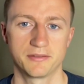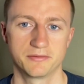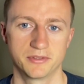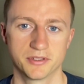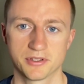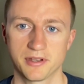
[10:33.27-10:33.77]

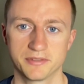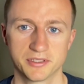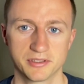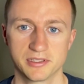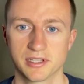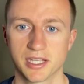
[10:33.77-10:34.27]
there's
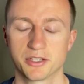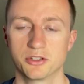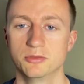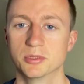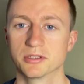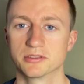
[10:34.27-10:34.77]
obviously like
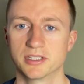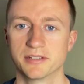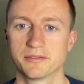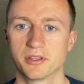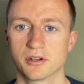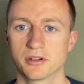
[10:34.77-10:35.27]
Uber and
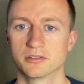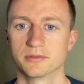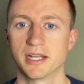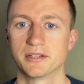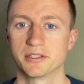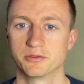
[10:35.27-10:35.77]
Lyft that are
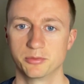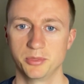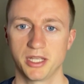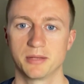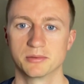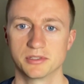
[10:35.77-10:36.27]
around that would
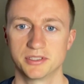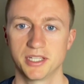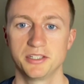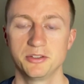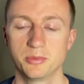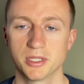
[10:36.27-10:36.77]
be able to
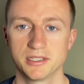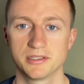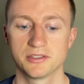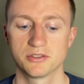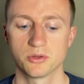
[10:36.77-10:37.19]
take you places,